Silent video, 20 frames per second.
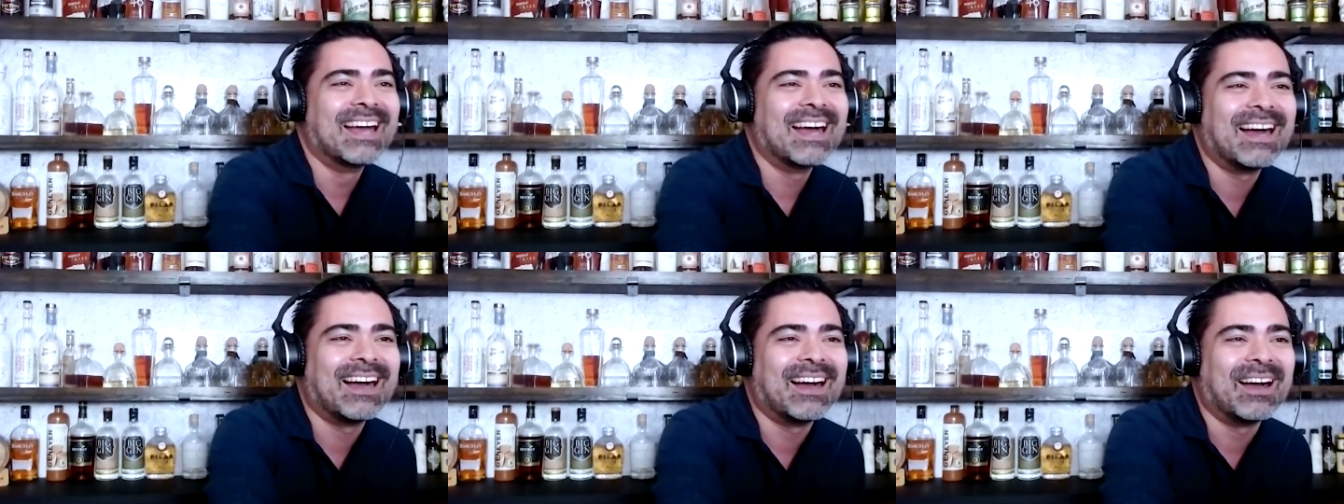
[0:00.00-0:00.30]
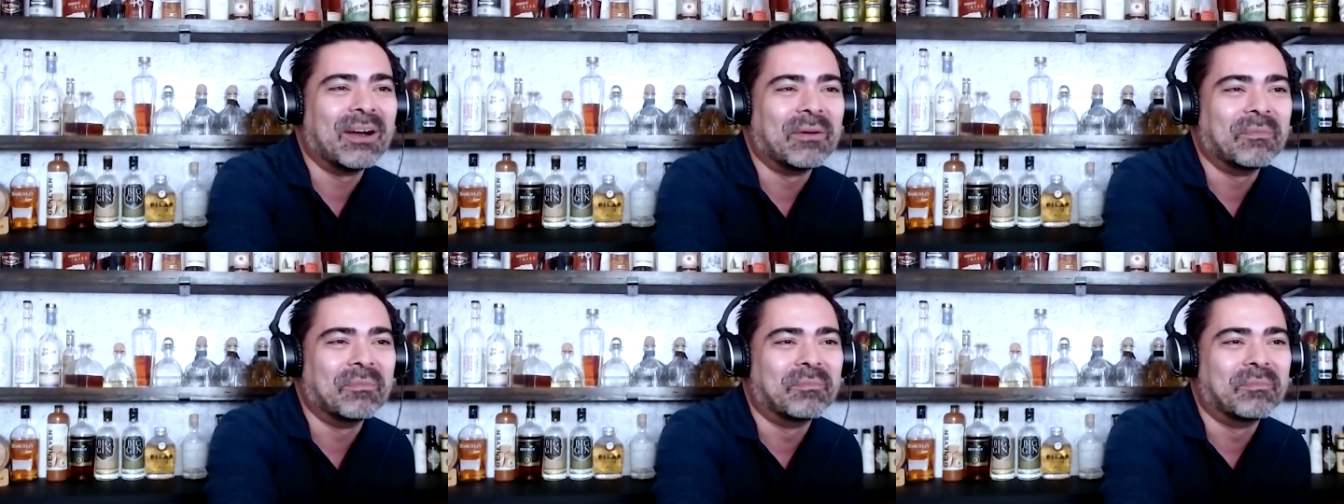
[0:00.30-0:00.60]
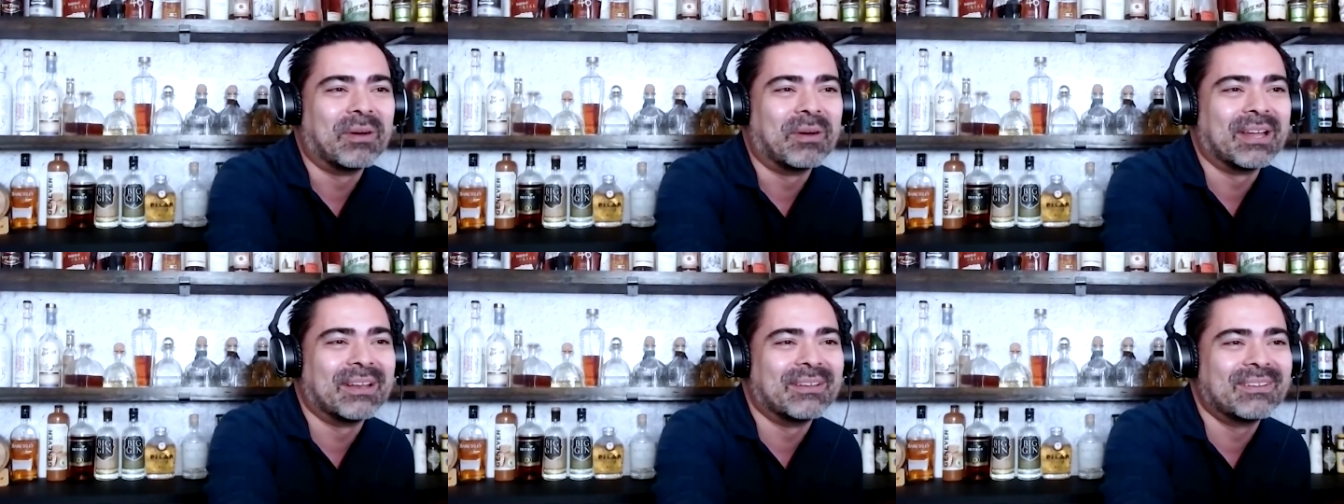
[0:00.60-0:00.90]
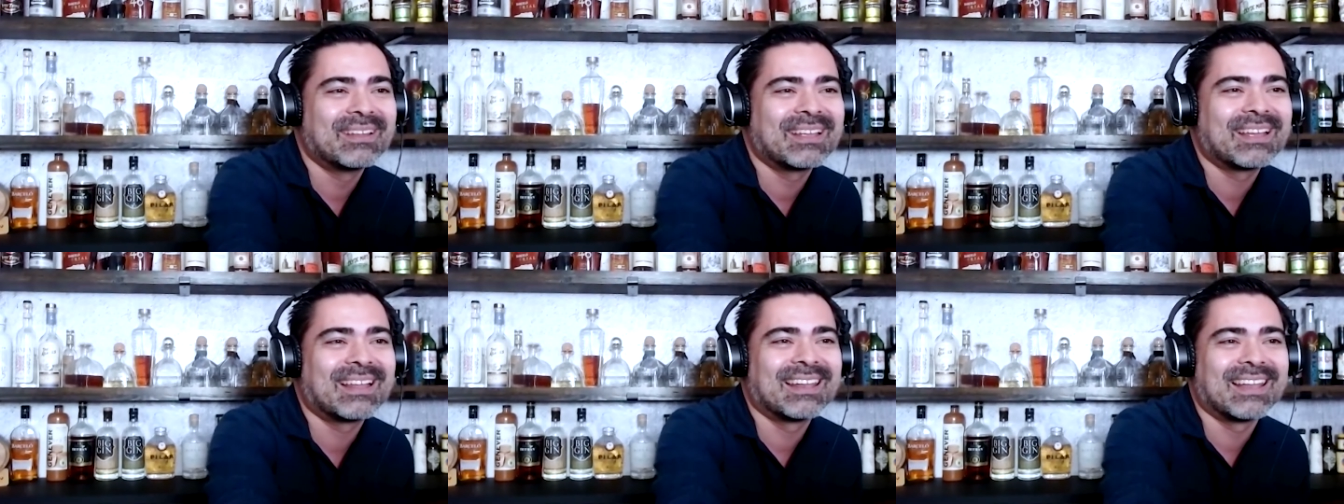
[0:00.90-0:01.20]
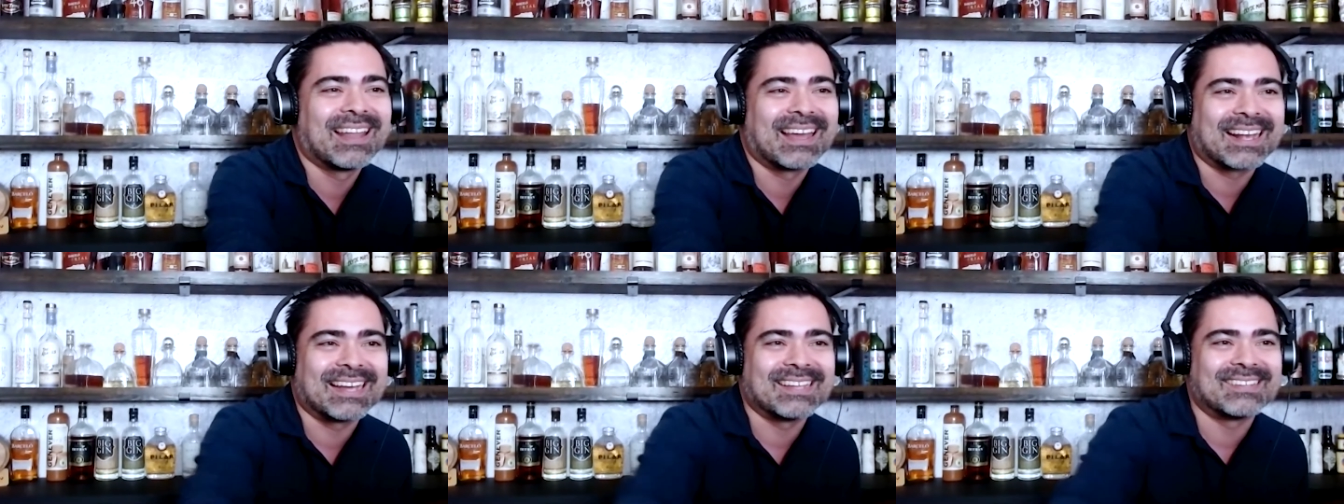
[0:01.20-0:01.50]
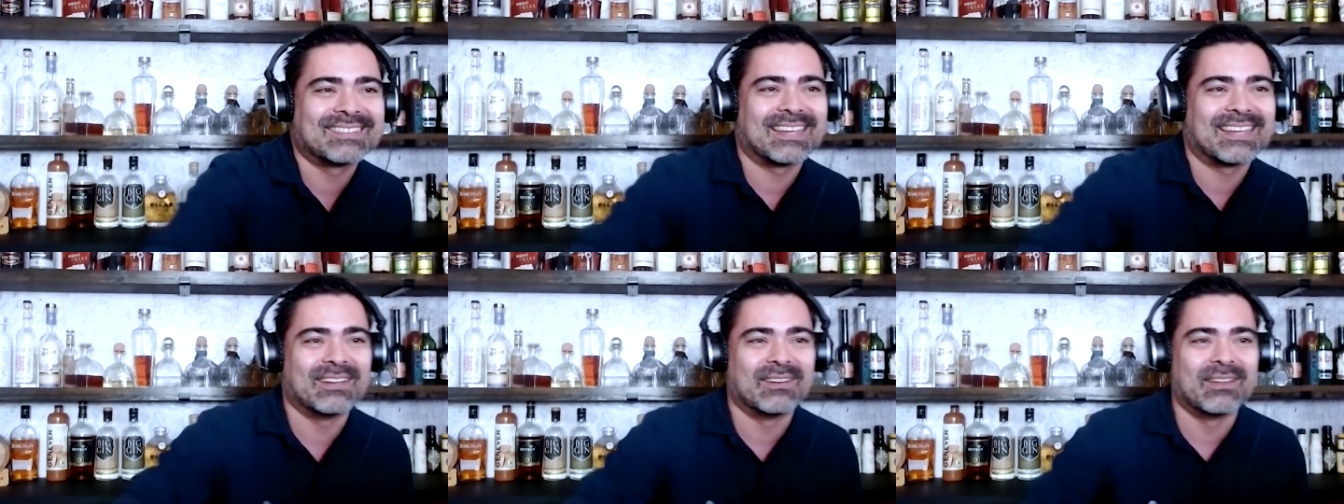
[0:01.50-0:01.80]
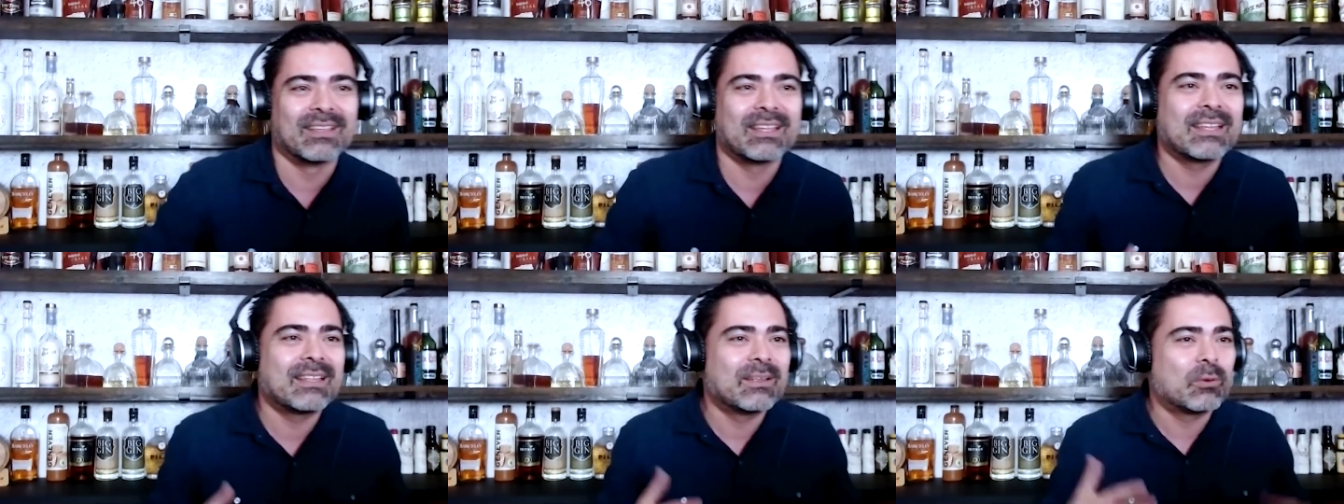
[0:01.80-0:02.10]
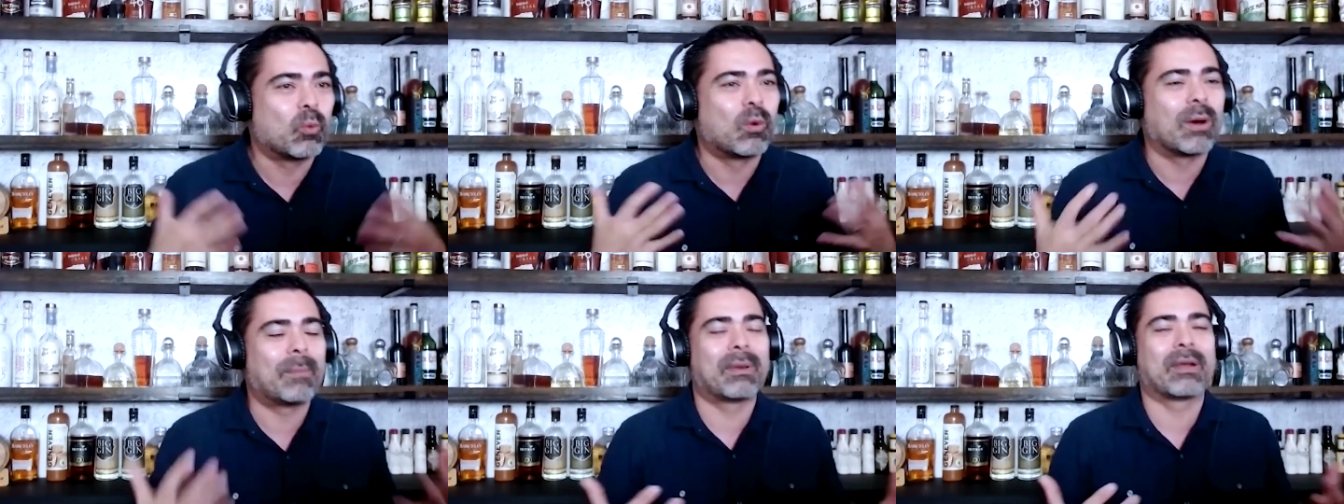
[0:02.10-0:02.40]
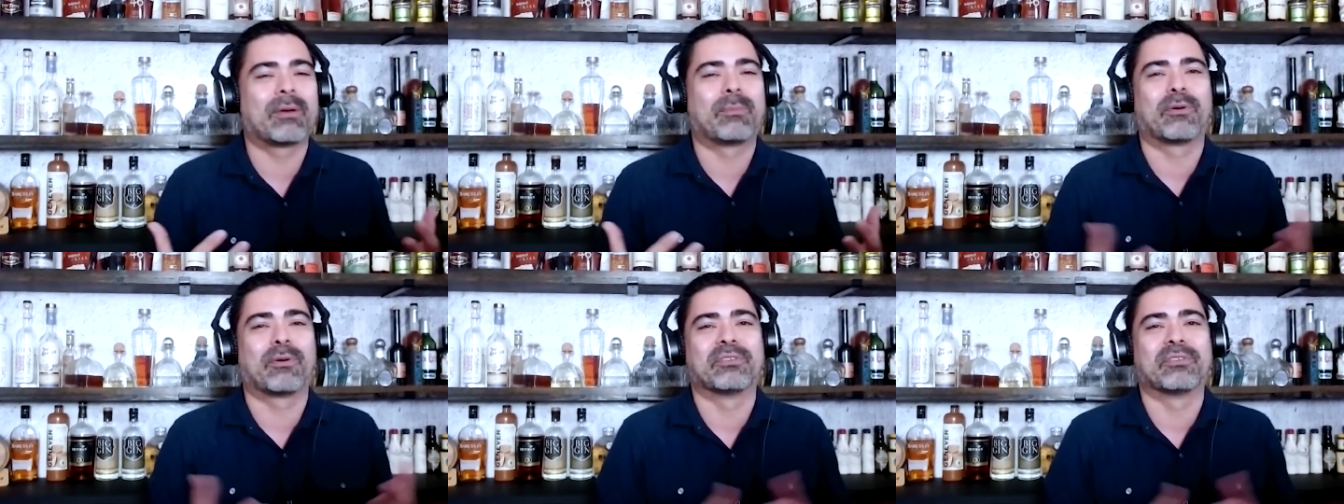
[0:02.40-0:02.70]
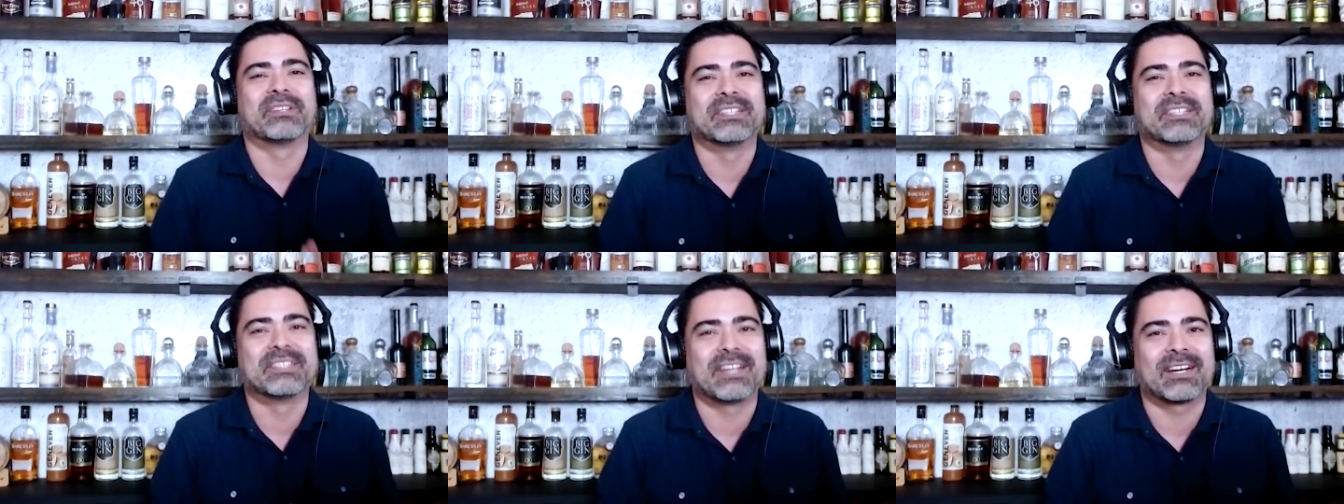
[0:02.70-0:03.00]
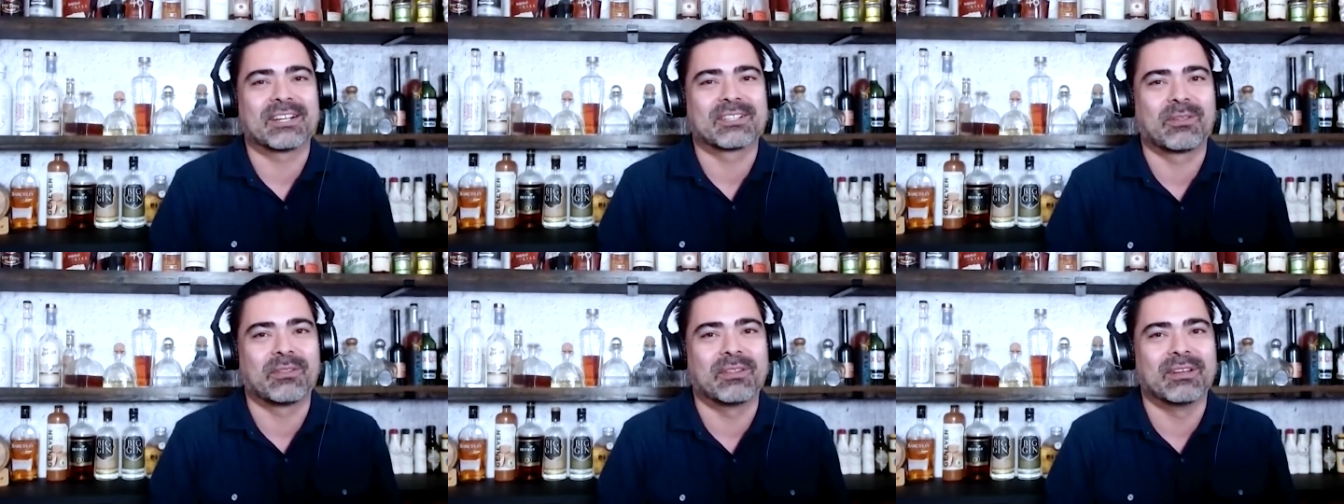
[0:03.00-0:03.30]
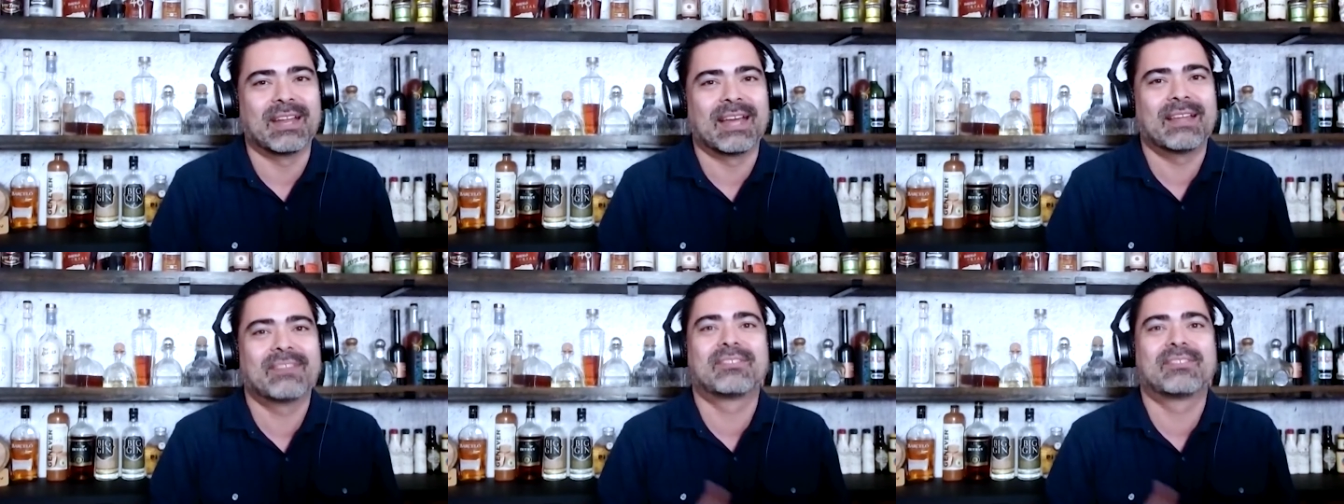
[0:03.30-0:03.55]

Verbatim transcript: Um, but like I said, what better person to talk to than